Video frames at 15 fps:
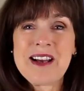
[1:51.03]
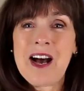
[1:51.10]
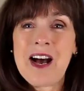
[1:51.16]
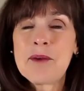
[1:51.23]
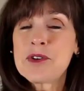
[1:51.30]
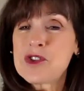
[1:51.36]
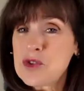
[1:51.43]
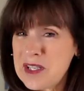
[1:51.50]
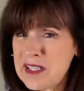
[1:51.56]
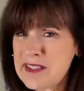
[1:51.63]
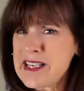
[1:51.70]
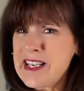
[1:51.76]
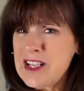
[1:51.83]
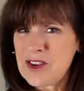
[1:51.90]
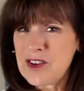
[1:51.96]
but you get
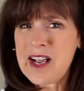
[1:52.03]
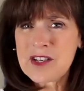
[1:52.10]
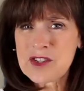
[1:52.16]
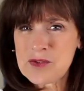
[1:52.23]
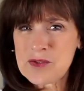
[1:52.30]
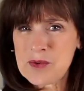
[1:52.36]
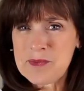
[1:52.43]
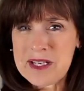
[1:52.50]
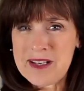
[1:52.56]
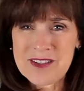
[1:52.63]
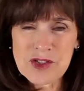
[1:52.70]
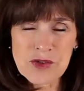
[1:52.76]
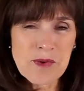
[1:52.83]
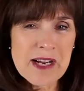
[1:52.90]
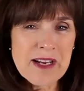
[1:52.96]
to interact with
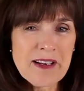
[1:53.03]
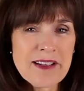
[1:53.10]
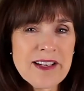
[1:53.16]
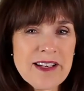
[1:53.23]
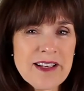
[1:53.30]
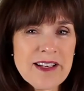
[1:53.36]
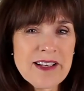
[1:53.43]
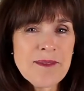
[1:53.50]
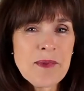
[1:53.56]
me directly.